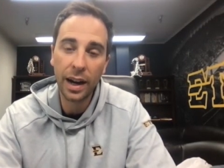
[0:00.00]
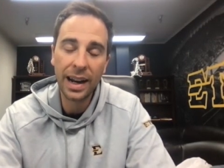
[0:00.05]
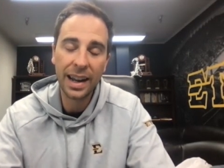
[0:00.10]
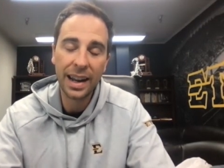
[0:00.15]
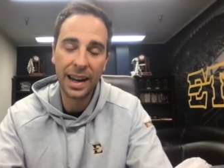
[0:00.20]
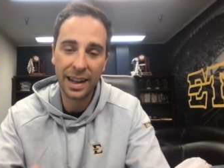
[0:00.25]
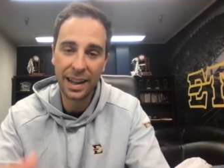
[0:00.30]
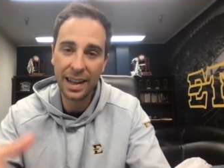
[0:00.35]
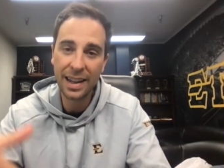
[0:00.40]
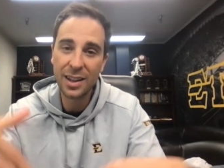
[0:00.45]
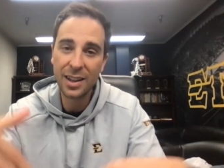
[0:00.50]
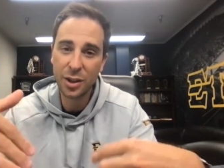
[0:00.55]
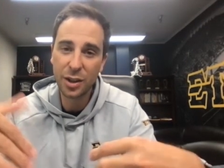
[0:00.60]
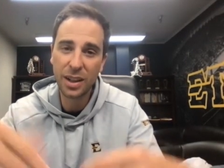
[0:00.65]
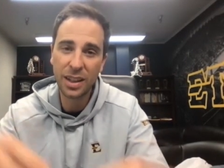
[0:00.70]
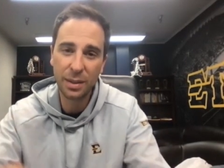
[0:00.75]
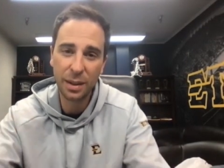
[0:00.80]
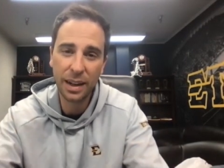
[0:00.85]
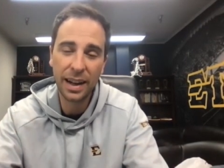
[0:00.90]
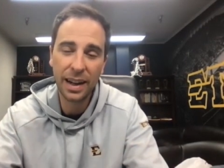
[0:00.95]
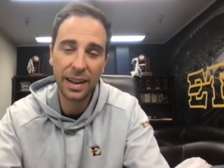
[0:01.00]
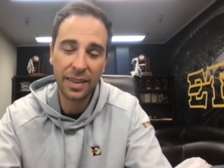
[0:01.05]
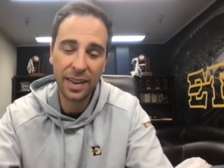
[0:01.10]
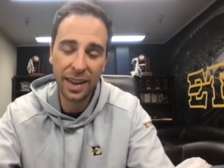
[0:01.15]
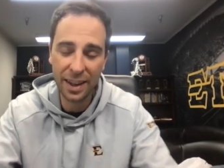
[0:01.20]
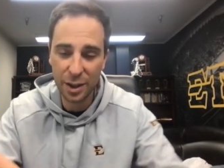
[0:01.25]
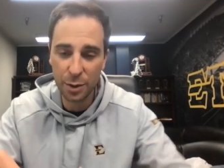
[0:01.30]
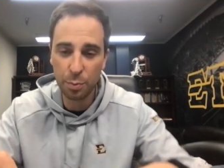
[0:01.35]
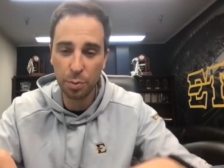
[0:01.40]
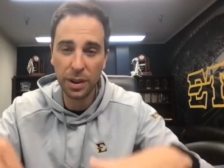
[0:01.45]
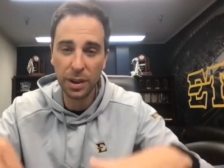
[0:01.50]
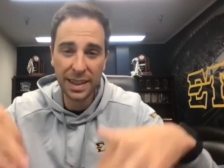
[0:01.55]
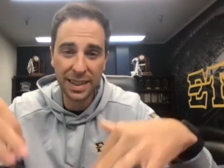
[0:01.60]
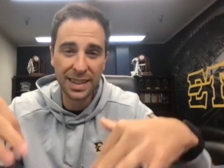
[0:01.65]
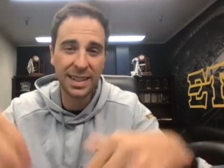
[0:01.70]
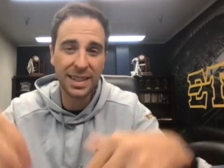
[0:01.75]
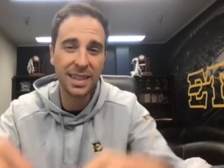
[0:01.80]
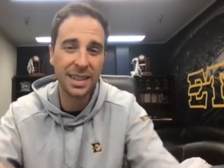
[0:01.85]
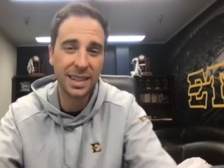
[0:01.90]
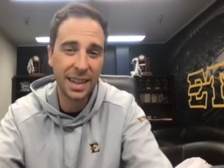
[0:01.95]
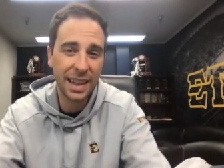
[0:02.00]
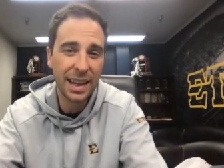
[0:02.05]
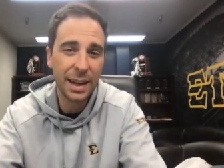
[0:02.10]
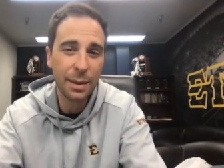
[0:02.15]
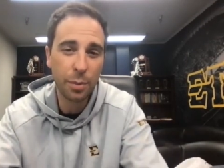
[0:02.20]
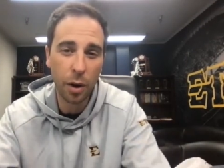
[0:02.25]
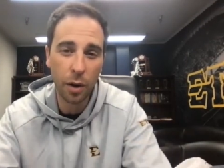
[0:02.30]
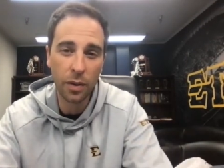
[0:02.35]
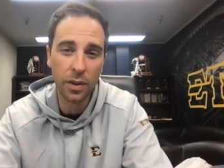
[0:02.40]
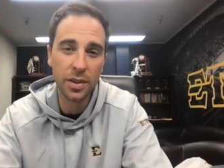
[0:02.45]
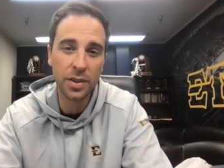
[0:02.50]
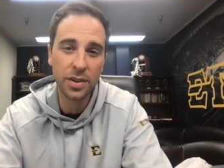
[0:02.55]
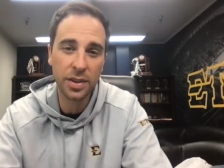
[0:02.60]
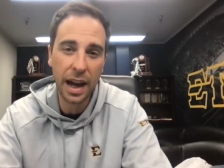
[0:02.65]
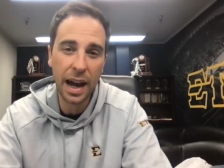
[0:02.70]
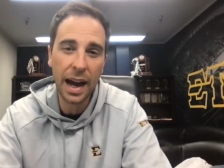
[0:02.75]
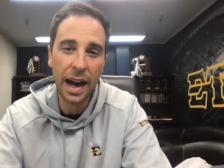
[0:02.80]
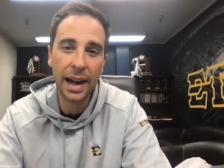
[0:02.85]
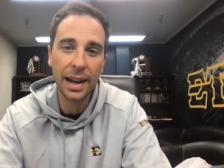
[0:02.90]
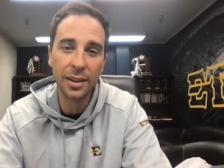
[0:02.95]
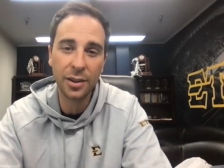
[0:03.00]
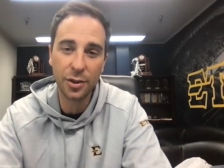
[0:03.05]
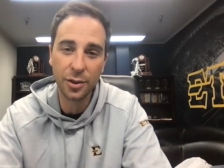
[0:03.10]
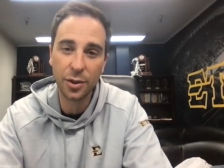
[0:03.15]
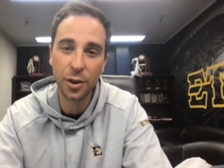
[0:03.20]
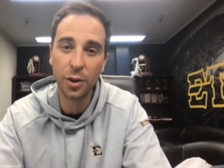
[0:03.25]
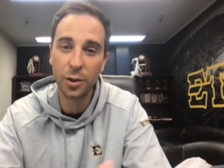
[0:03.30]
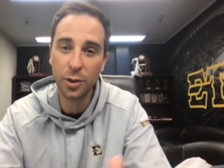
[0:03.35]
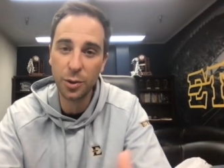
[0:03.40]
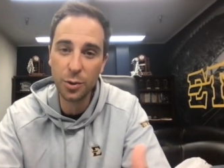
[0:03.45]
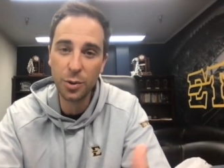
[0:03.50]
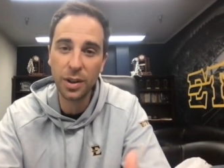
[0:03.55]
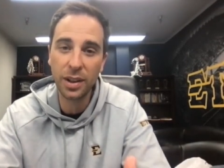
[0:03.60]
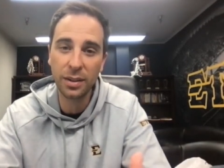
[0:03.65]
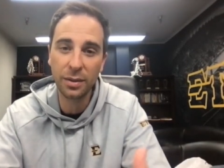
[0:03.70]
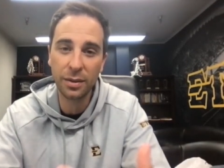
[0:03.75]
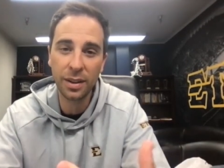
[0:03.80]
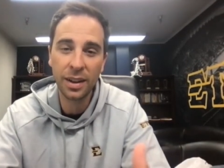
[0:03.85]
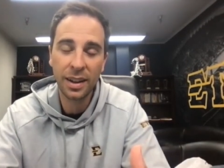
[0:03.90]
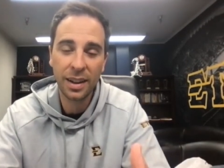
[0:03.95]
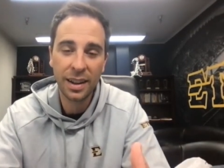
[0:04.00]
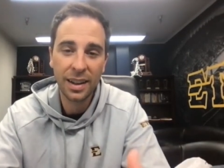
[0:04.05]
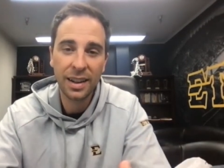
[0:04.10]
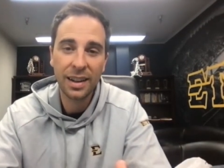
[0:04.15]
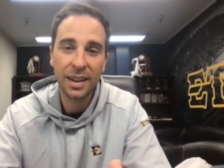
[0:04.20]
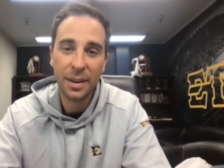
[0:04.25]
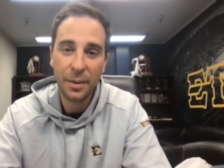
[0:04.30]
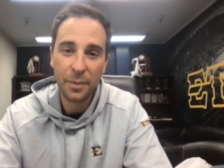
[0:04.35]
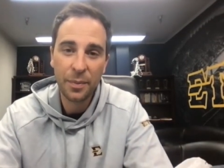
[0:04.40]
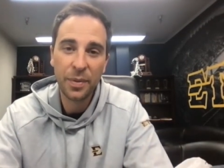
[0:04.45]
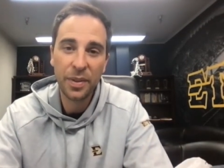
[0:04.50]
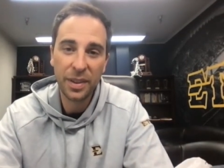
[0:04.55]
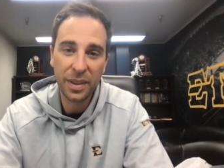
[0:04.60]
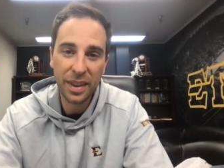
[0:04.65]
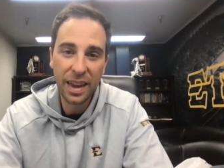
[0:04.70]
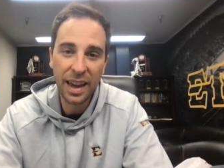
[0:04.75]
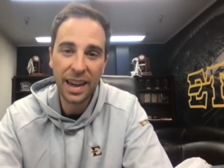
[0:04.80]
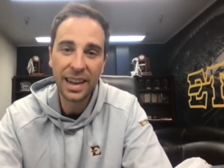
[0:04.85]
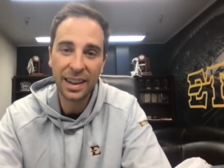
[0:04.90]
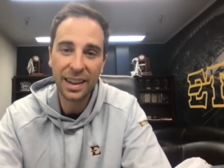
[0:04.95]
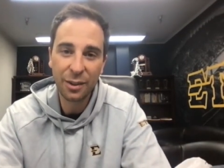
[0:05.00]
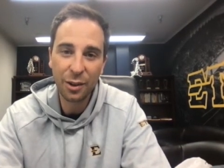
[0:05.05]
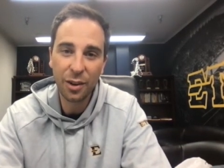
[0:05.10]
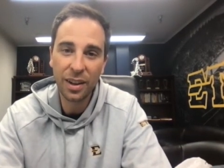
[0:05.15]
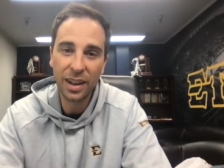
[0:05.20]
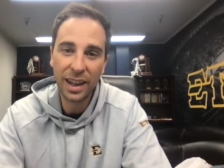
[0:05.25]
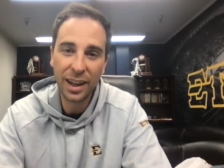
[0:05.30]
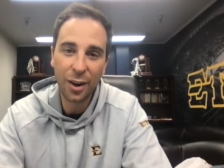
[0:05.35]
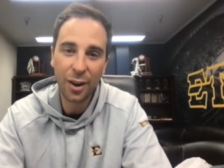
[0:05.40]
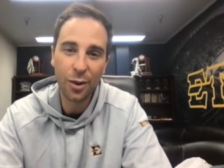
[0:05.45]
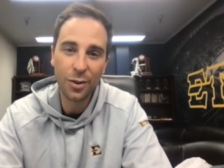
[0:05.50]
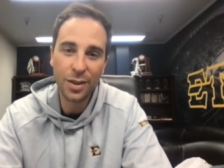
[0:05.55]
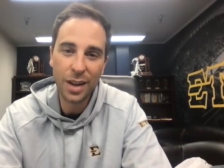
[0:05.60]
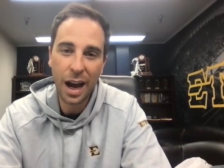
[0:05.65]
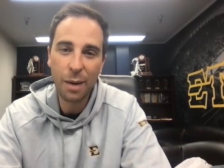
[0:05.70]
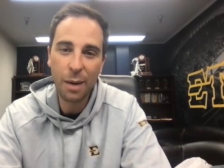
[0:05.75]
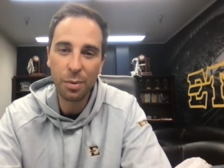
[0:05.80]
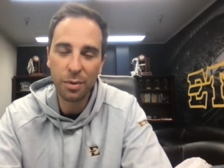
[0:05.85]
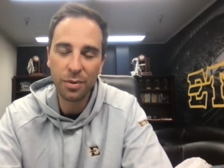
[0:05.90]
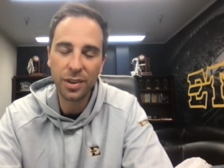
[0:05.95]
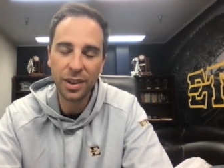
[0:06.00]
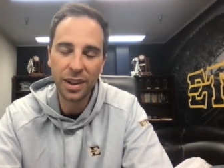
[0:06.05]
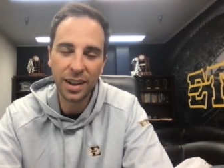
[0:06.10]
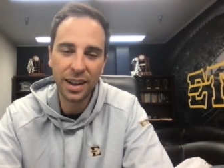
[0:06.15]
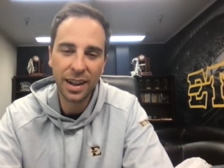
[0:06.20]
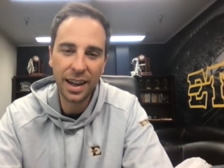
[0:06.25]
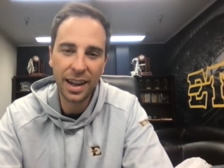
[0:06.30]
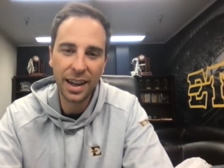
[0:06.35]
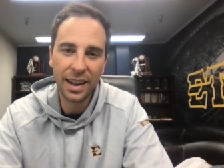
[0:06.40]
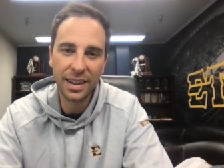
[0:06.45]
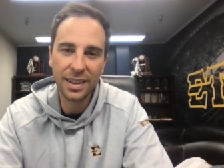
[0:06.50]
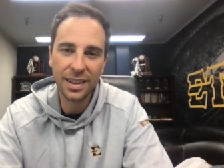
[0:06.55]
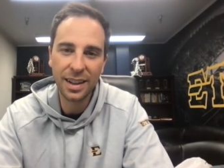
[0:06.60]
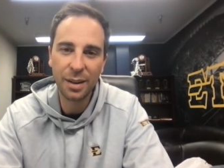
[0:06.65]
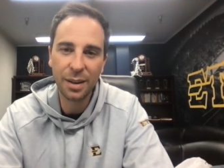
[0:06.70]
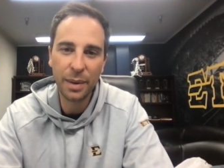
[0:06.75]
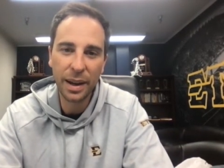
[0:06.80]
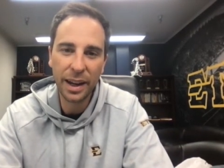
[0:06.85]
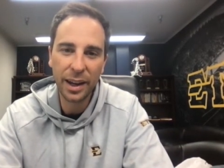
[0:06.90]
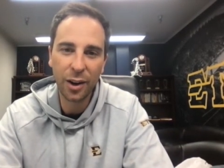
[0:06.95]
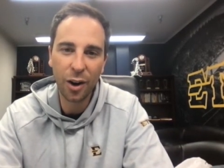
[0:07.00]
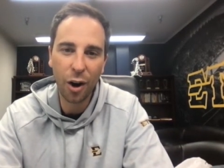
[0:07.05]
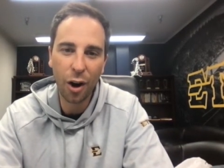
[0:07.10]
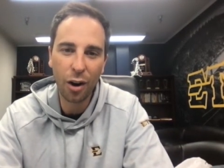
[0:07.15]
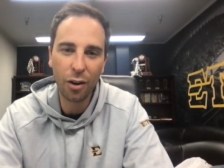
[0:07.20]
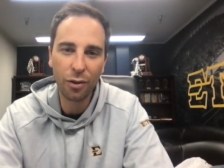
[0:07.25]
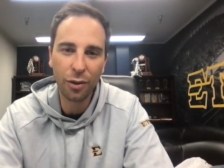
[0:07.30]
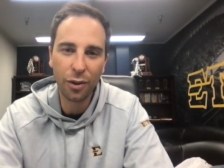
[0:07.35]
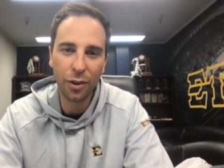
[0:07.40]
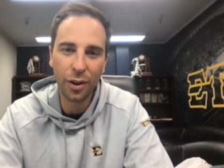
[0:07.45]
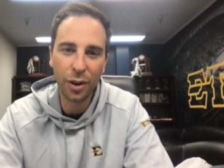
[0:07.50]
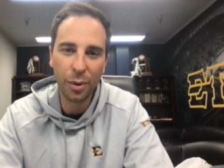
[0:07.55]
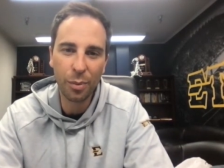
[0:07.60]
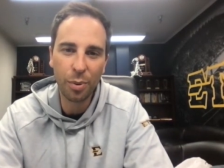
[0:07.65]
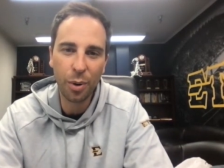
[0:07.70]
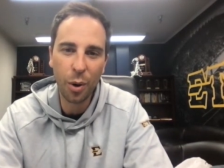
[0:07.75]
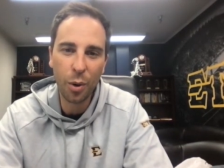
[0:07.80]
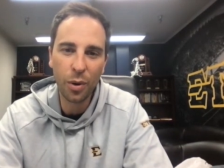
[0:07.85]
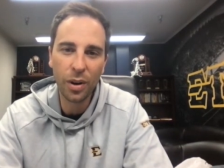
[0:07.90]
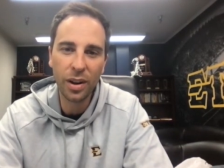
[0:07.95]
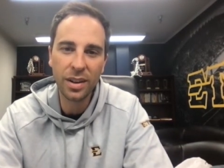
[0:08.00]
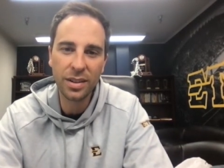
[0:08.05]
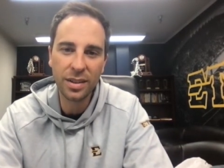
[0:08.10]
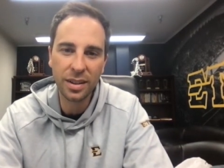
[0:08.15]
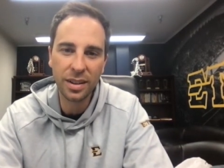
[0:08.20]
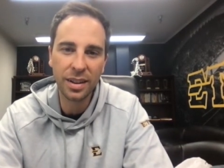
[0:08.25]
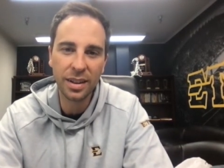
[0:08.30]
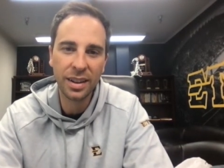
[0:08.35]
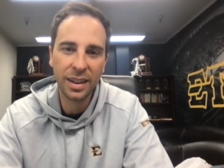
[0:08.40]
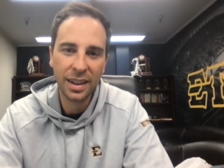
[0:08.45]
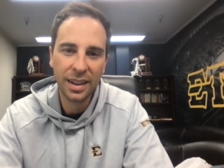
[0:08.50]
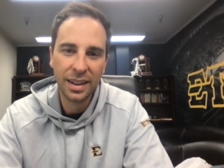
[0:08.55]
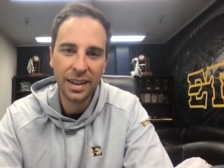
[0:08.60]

And then and it's you know, and then it's pretty steep on the sides, and so you can they can really get on top of you and uh, make it hard for an opponent to